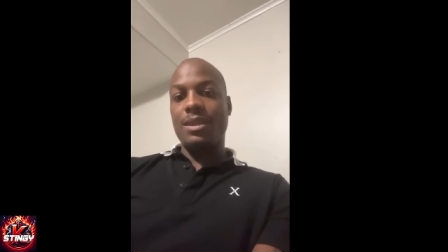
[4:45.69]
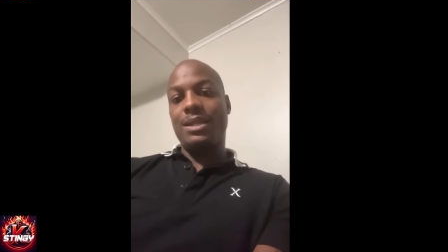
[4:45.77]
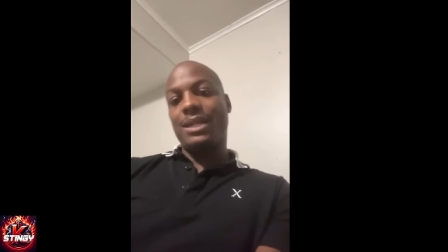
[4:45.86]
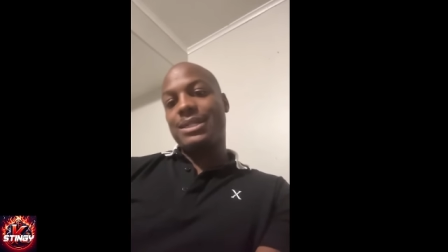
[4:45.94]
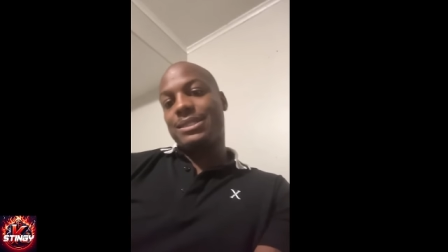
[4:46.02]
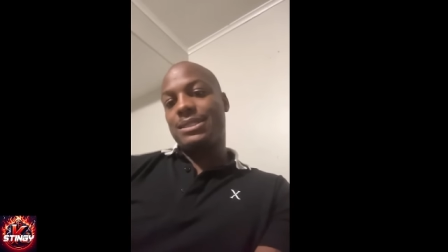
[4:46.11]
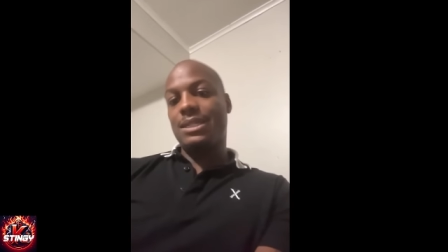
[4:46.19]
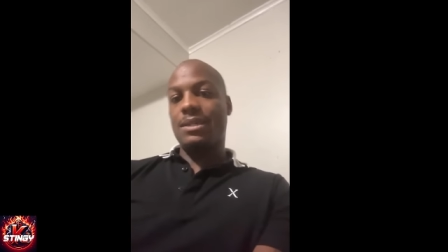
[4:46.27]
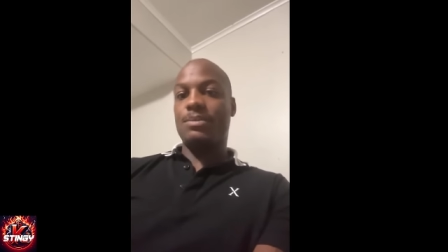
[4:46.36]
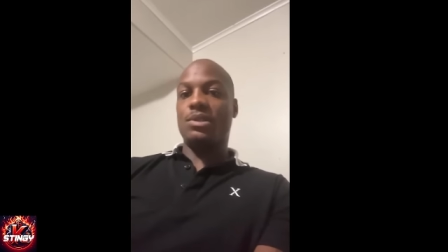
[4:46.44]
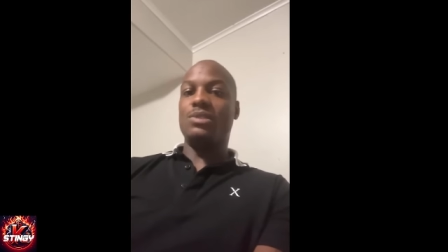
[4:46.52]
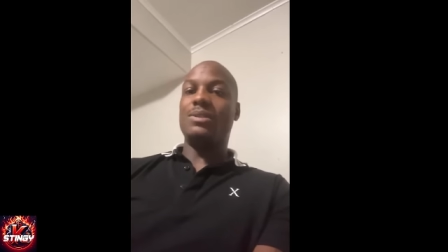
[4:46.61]
Like I
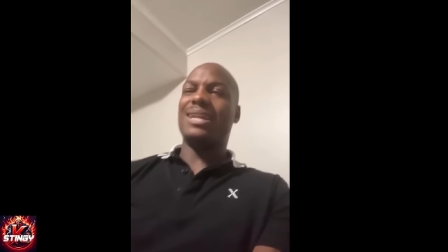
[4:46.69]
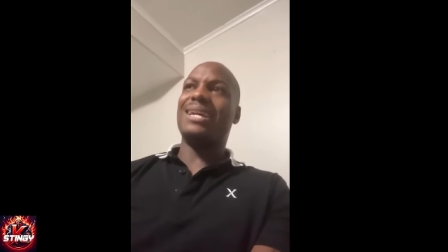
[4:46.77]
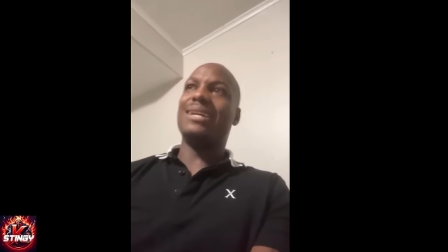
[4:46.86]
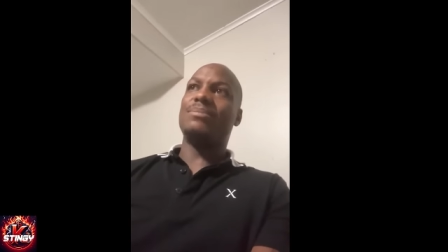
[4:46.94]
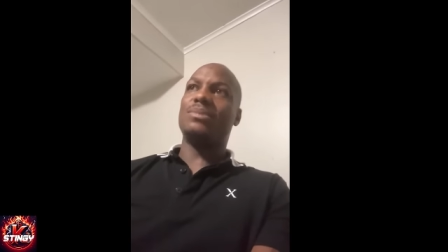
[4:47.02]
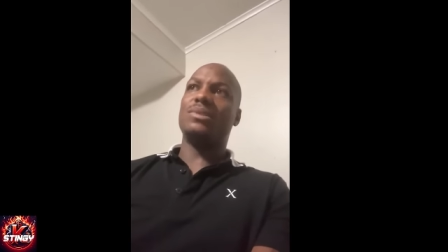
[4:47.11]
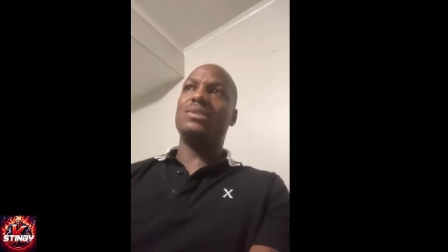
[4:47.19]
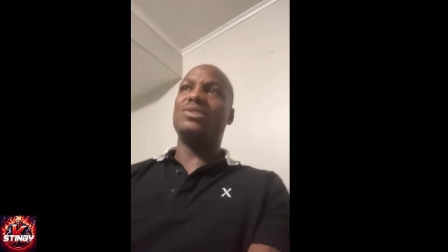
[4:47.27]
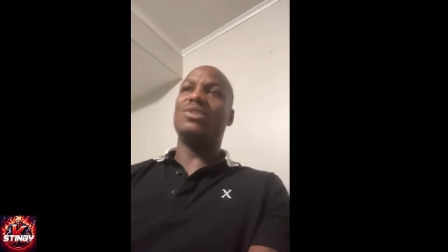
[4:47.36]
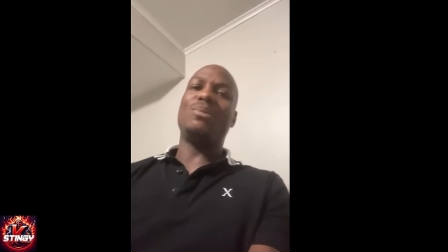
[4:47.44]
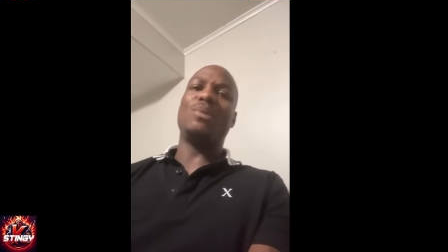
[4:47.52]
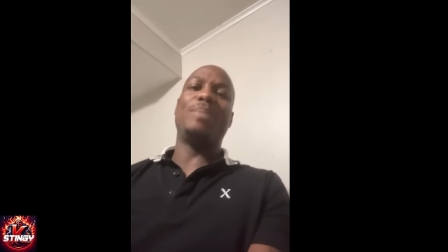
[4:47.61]
said, bro, you lying, bro. You
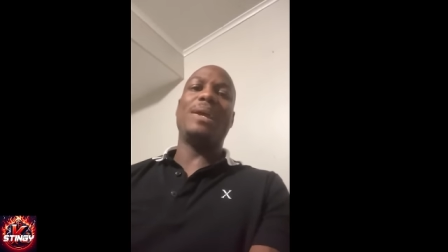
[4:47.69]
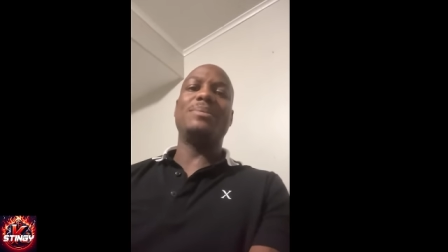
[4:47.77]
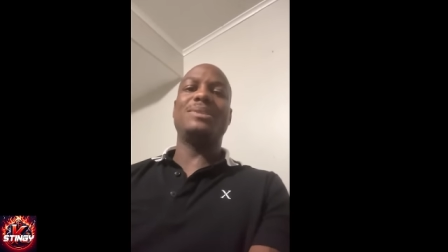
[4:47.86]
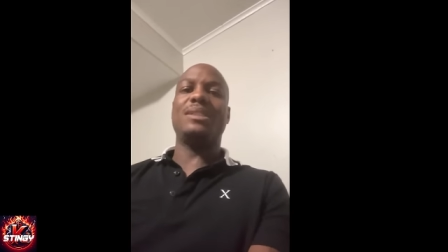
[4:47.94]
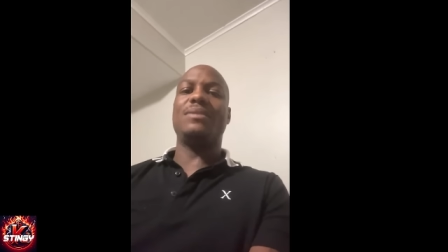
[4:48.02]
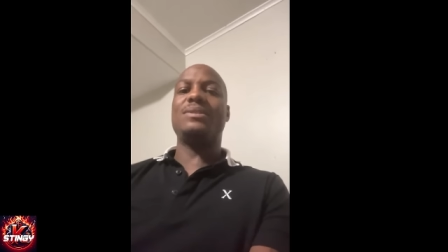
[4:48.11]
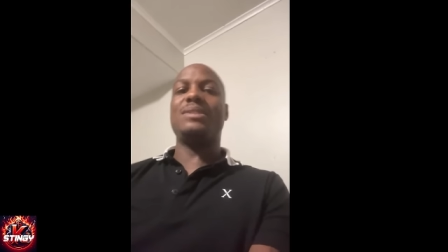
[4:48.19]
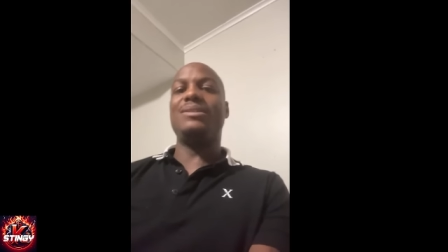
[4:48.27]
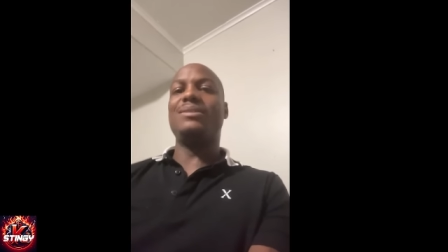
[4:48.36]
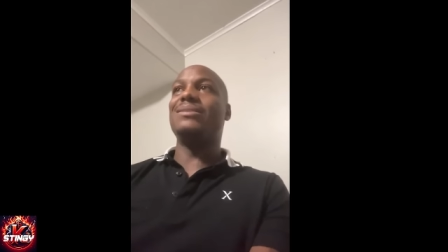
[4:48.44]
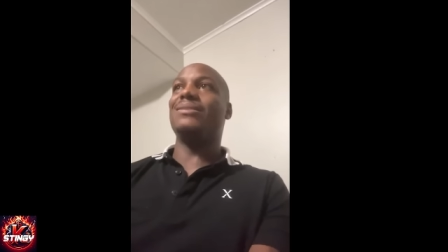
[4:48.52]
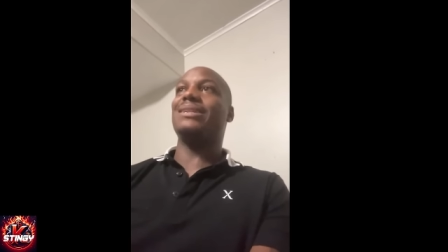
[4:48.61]
know I'm on papers and everything.
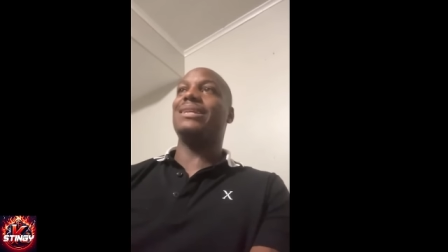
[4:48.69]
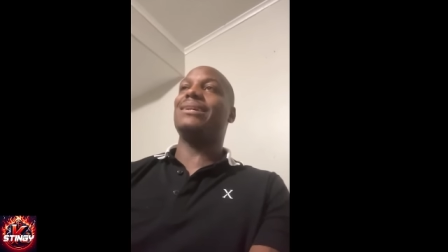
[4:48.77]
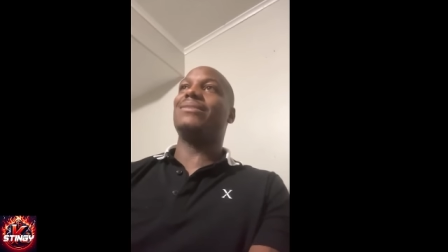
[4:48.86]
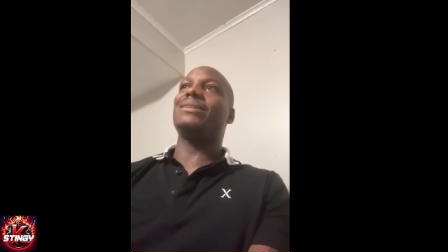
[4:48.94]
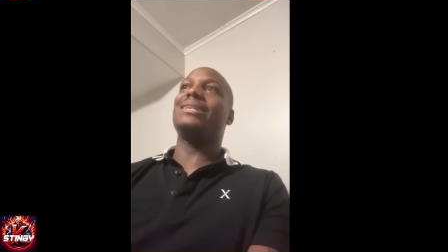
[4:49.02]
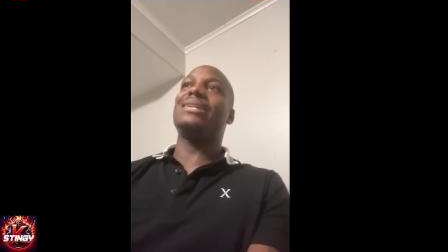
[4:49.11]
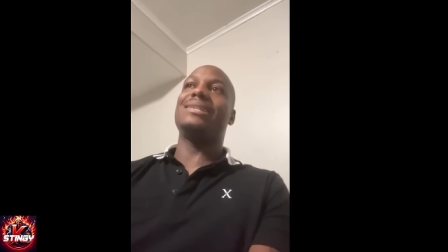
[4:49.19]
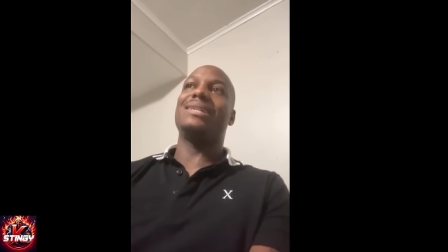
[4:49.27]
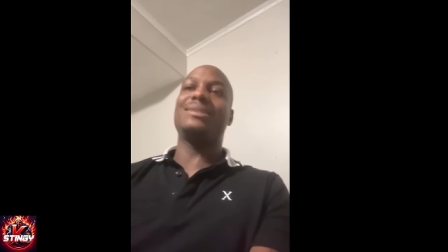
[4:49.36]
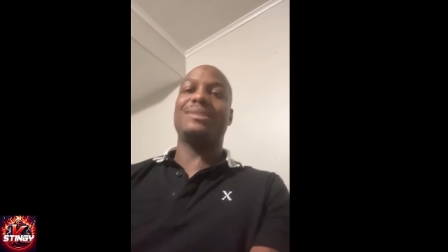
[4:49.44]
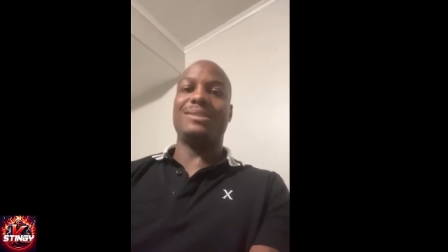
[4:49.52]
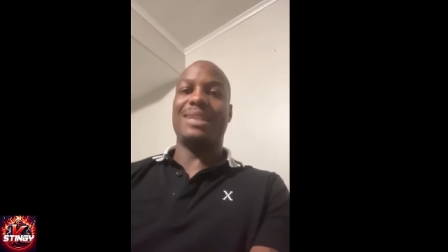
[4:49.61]
You get on the on the
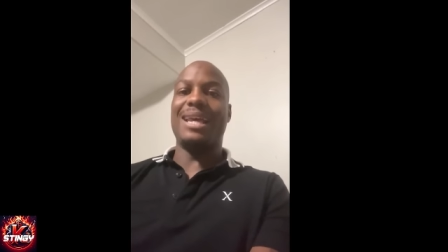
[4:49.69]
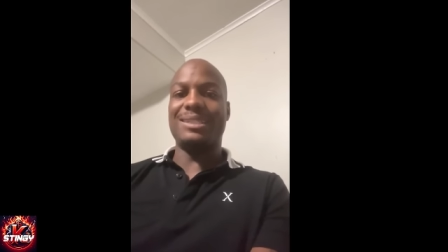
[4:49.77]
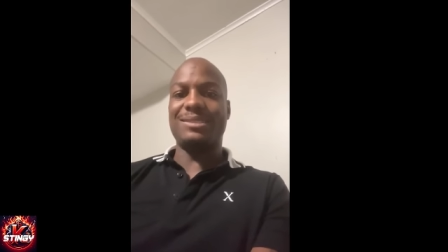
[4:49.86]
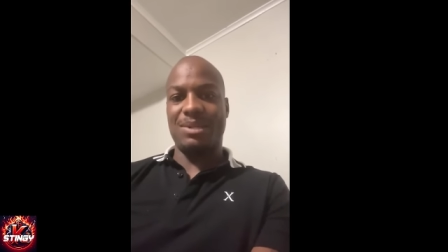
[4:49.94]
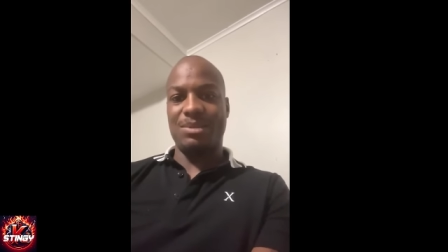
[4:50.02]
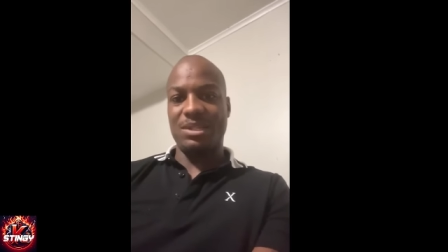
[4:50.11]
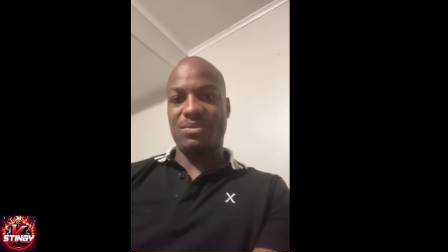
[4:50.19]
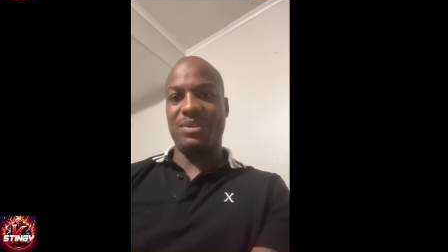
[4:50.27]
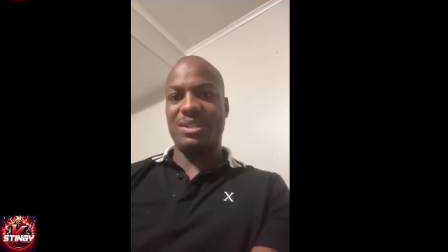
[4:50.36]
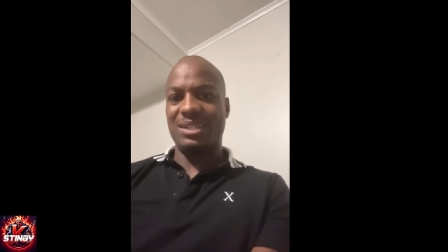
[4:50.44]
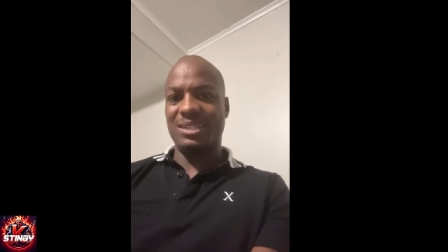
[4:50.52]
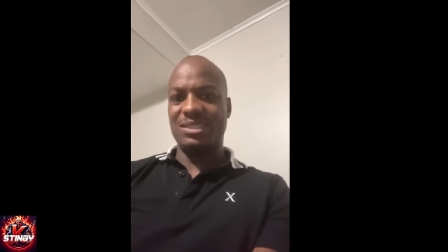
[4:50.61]
internet lying to me. I'm looking for
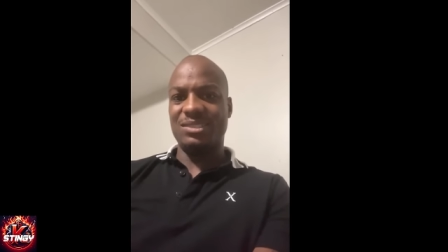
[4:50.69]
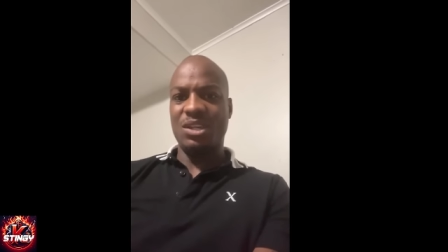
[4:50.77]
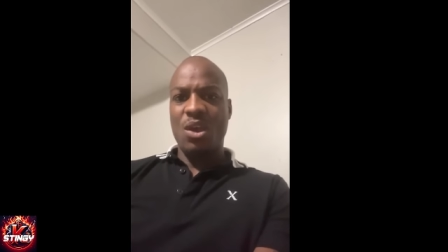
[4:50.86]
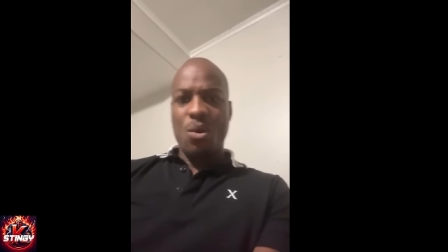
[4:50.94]
guns.